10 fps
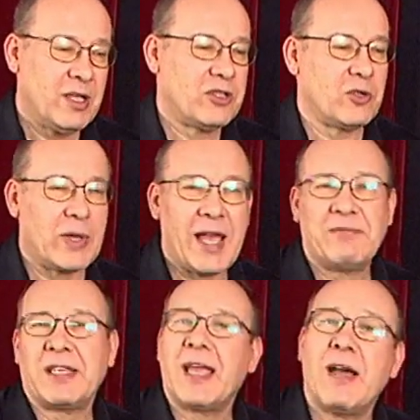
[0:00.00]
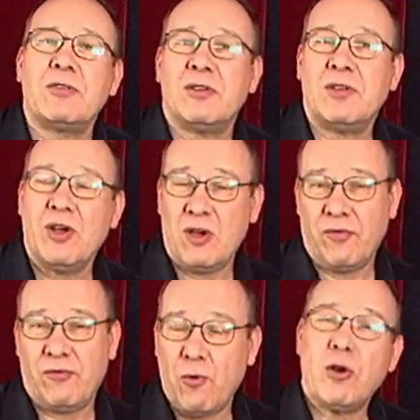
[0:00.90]
So we have to count it
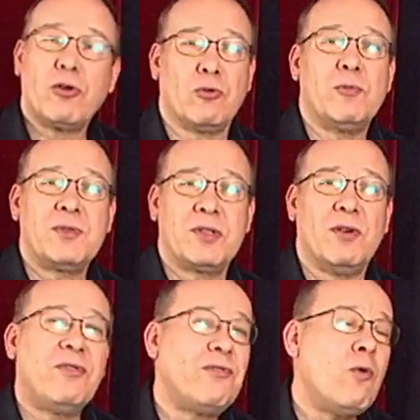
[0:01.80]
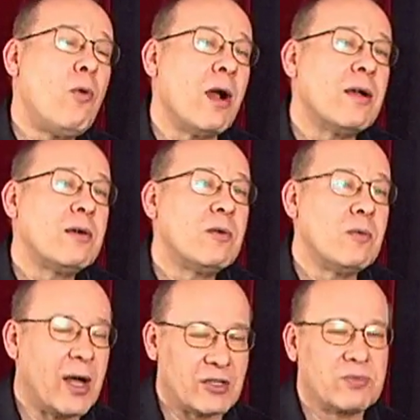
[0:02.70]
4 groups of 4.
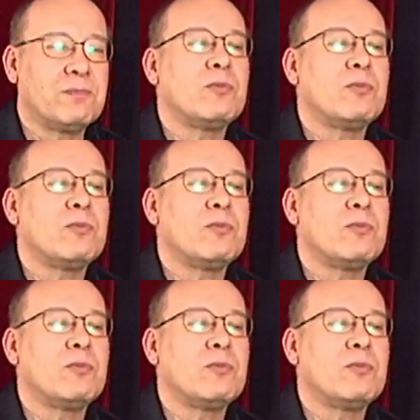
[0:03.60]
Watch.